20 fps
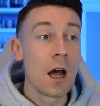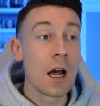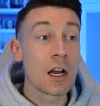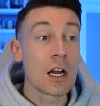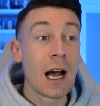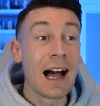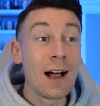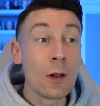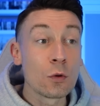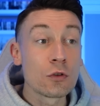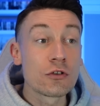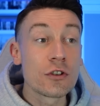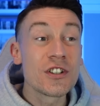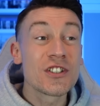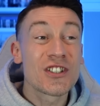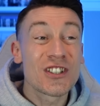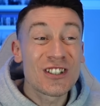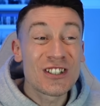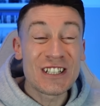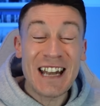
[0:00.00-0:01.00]
Cauldron
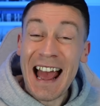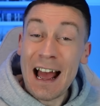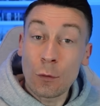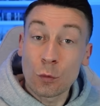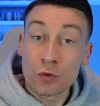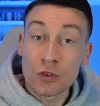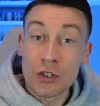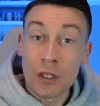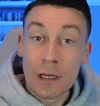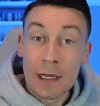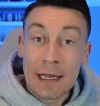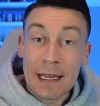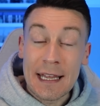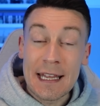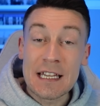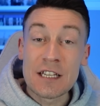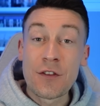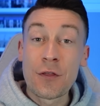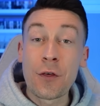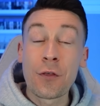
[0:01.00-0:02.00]
Snout
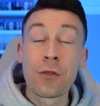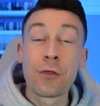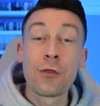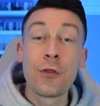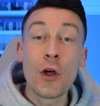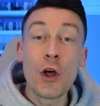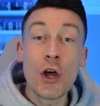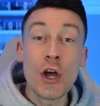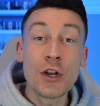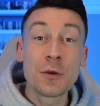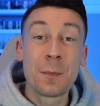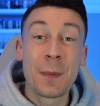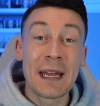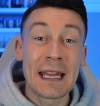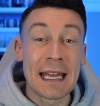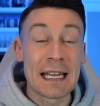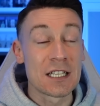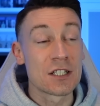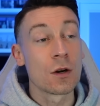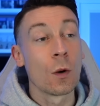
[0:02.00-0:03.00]
is the third
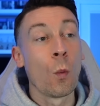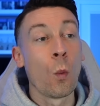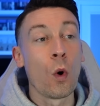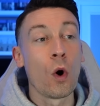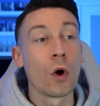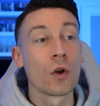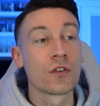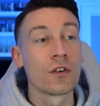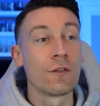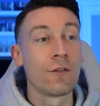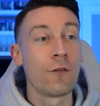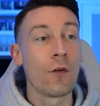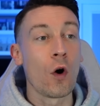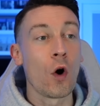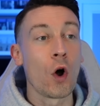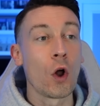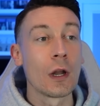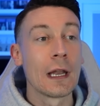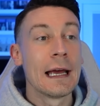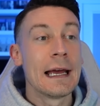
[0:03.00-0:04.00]
biggest
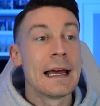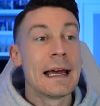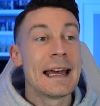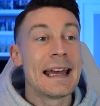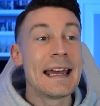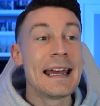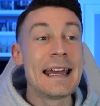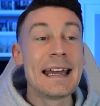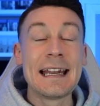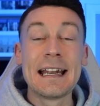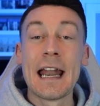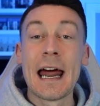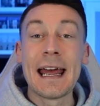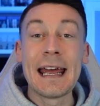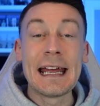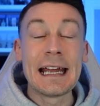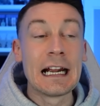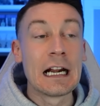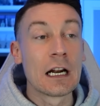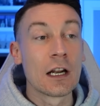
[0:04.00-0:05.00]
waterfall in
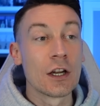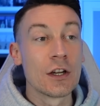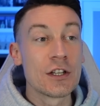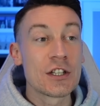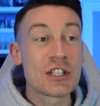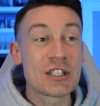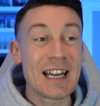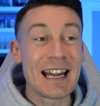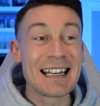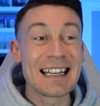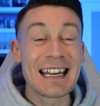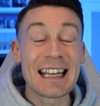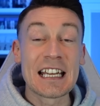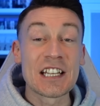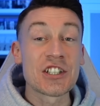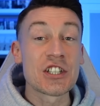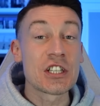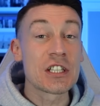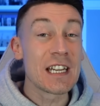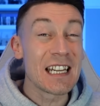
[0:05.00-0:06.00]
England, standing
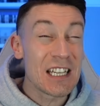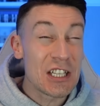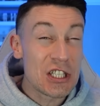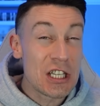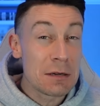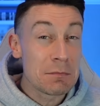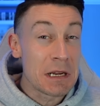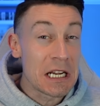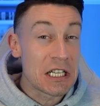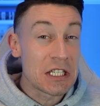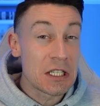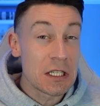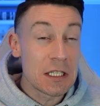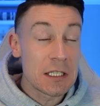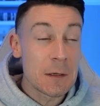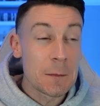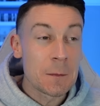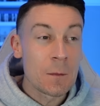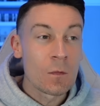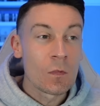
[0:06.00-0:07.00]
at 60
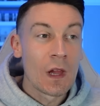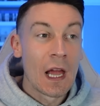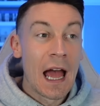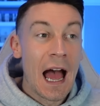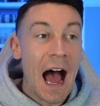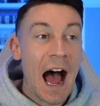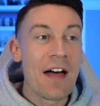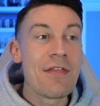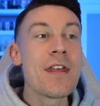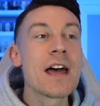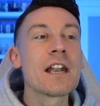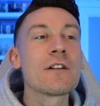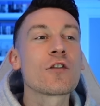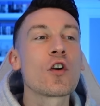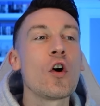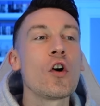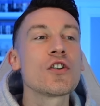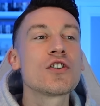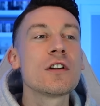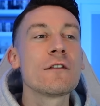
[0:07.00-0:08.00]
metres. And then, of
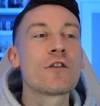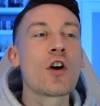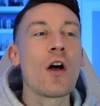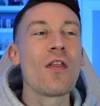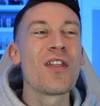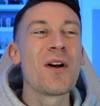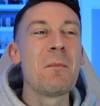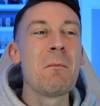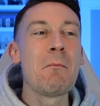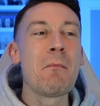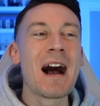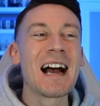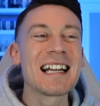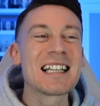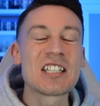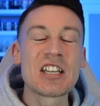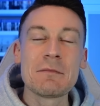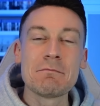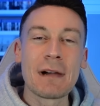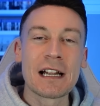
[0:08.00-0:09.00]
course, you've got the
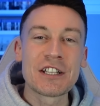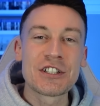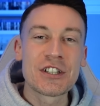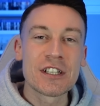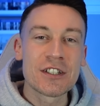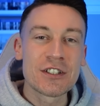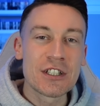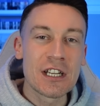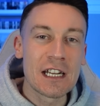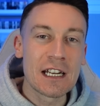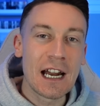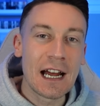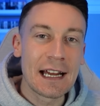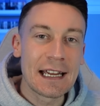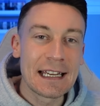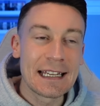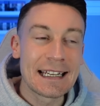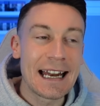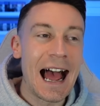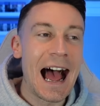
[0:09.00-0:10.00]
mighty Manchester
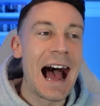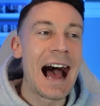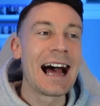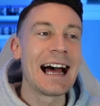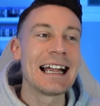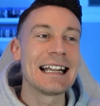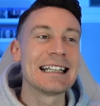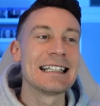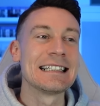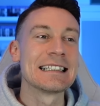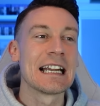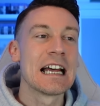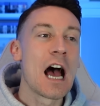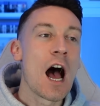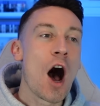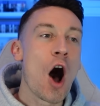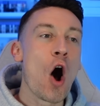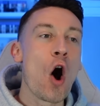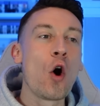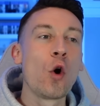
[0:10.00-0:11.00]
United and
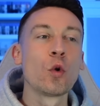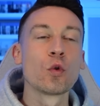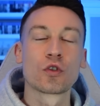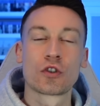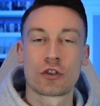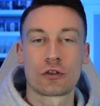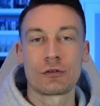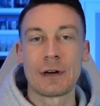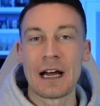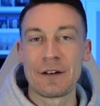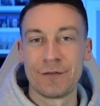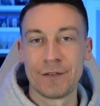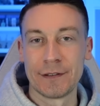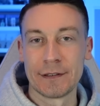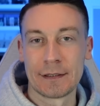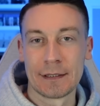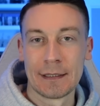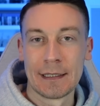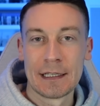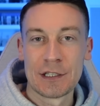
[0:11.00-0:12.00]
Old
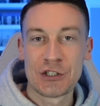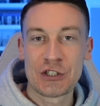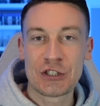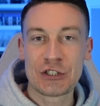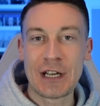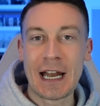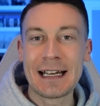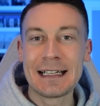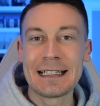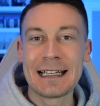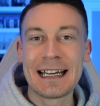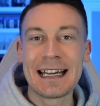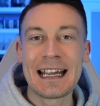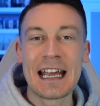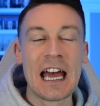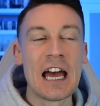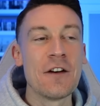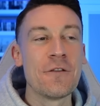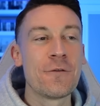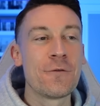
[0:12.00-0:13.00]
Trafford, standing
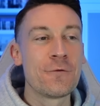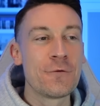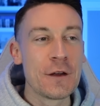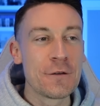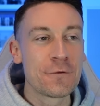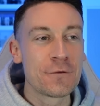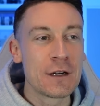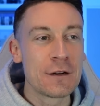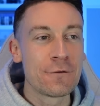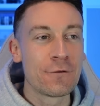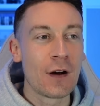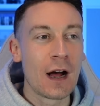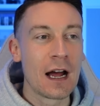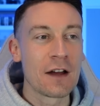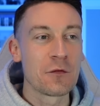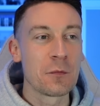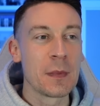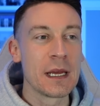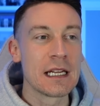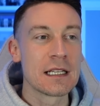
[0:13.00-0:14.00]
at
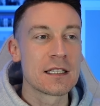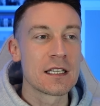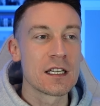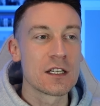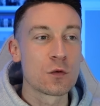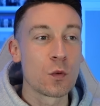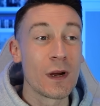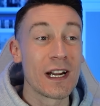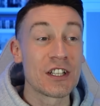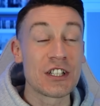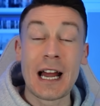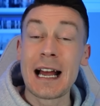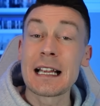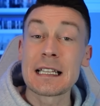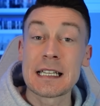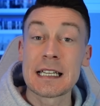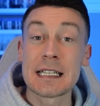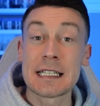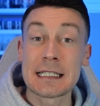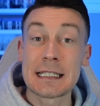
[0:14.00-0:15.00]
55 metres, which, as
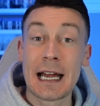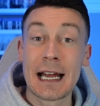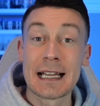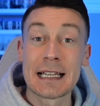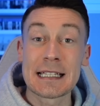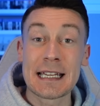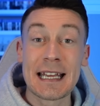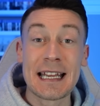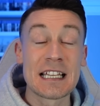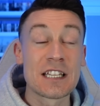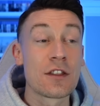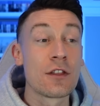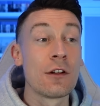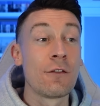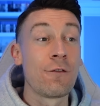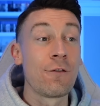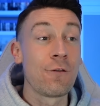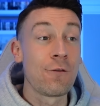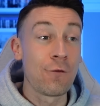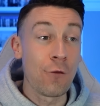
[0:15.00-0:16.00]
it stands, is the
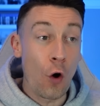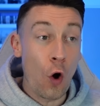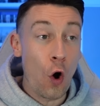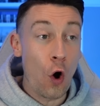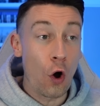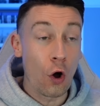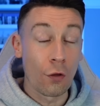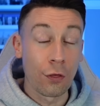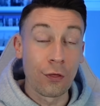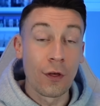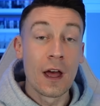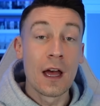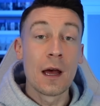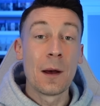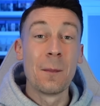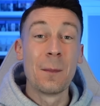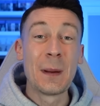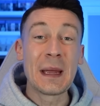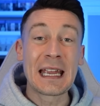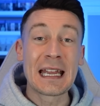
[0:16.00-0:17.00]
fourth
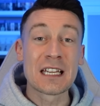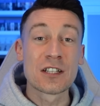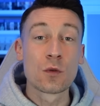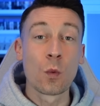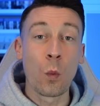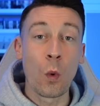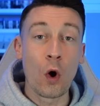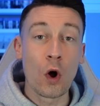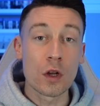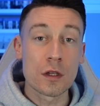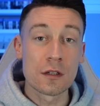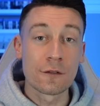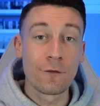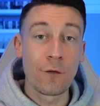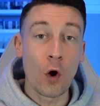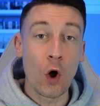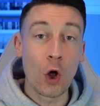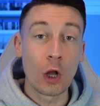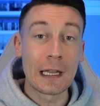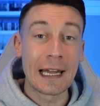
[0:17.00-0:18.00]
biggest
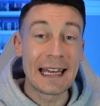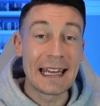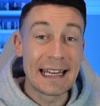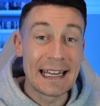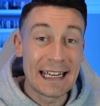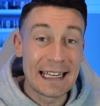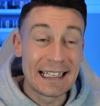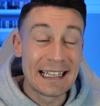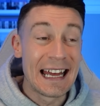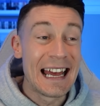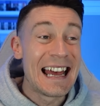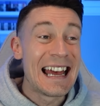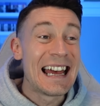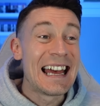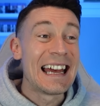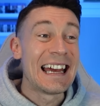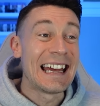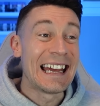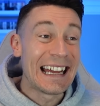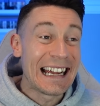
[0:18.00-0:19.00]
waterfall in
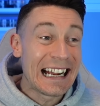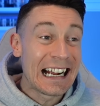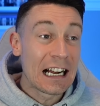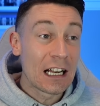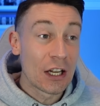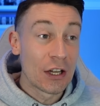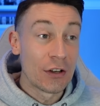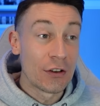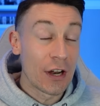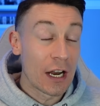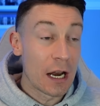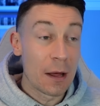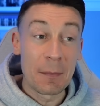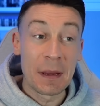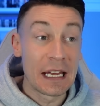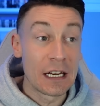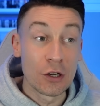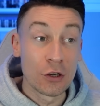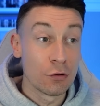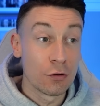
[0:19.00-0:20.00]
England. And I
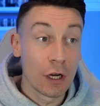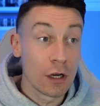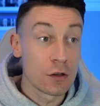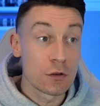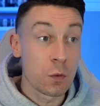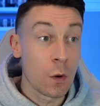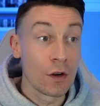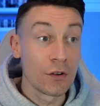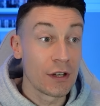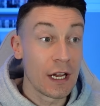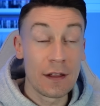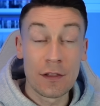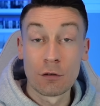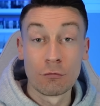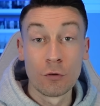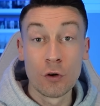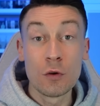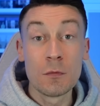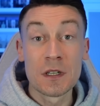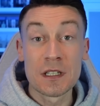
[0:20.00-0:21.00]
mean, who knows, one day the
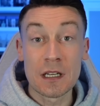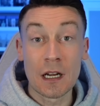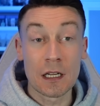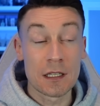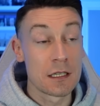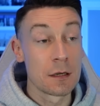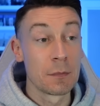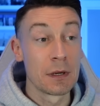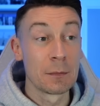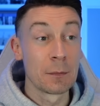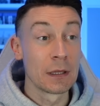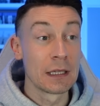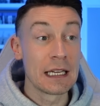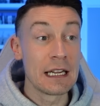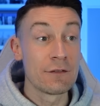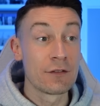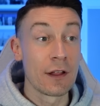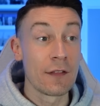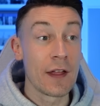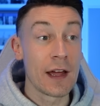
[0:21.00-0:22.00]
rumours are to be
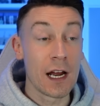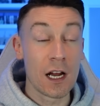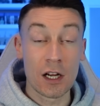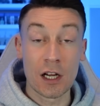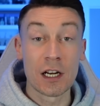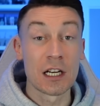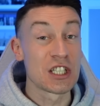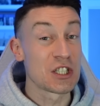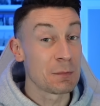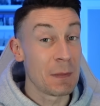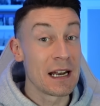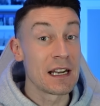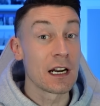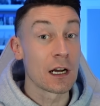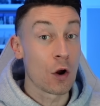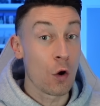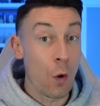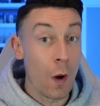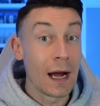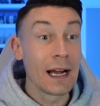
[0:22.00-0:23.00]
believed that they are going to spend
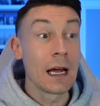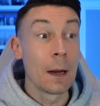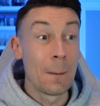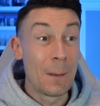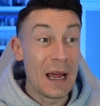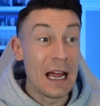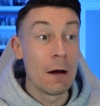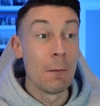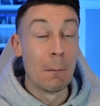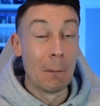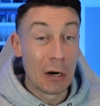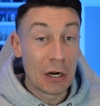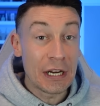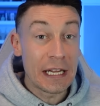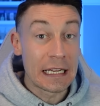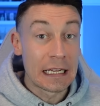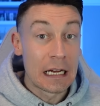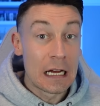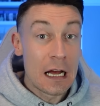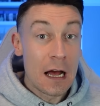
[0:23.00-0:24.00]
quite a bit of
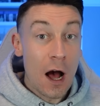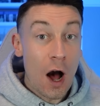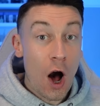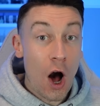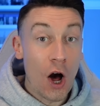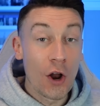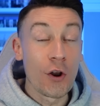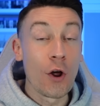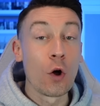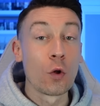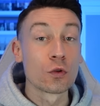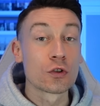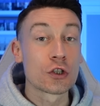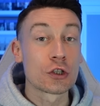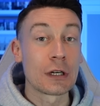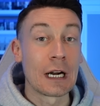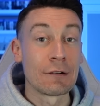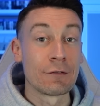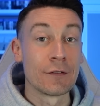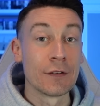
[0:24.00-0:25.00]
money on Old
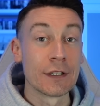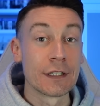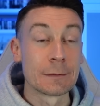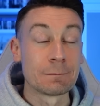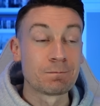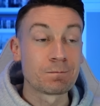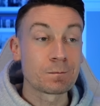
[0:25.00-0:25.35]
Trafford,